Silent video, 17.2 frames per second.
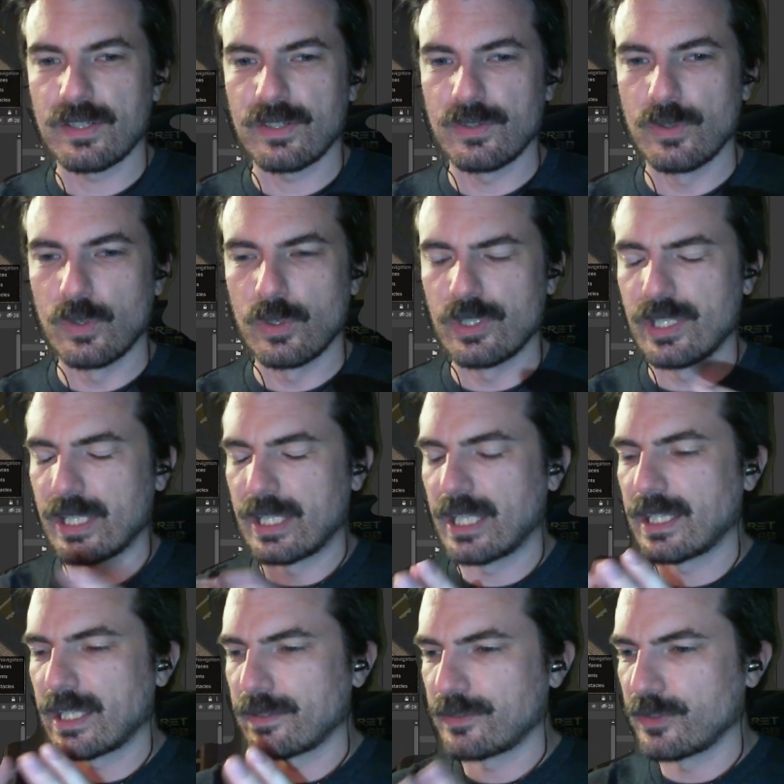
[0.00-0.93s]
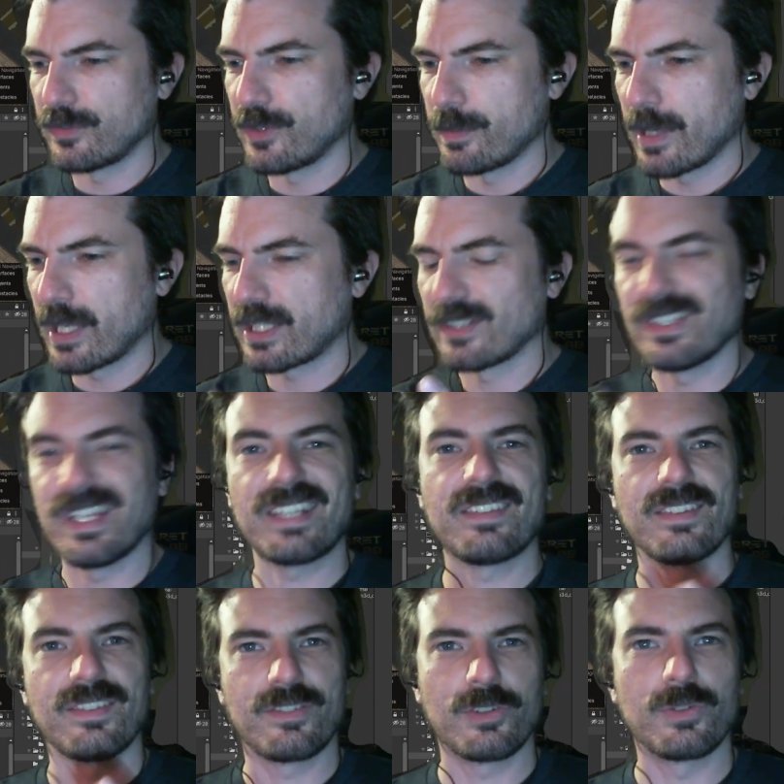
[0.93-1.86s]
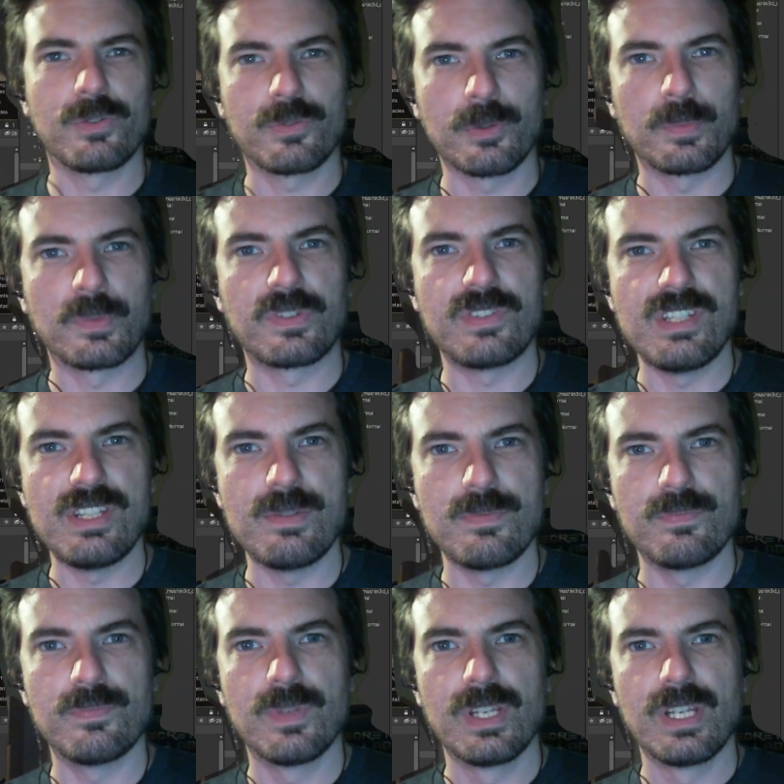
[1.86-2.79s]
or not the feedback, the lessons learned from Steam